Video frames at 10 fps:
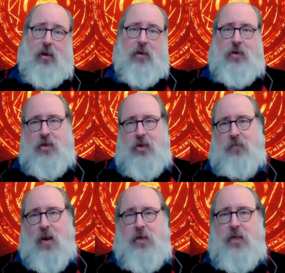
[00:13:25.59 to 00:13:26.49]
such as
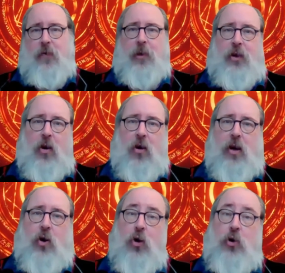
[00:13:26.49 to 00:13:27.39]
members of a
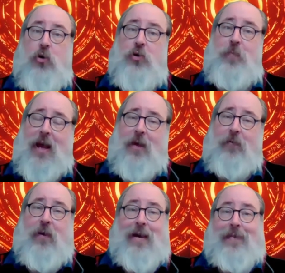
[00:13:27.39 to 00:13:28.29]
minority on whose behalf
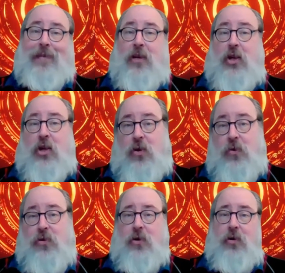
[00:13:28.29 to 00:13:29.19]
the
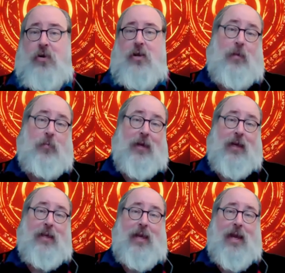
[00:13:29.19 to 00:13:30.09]
accuser is
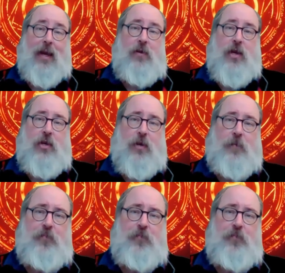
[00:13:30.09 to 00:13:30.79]
bringing the accusation.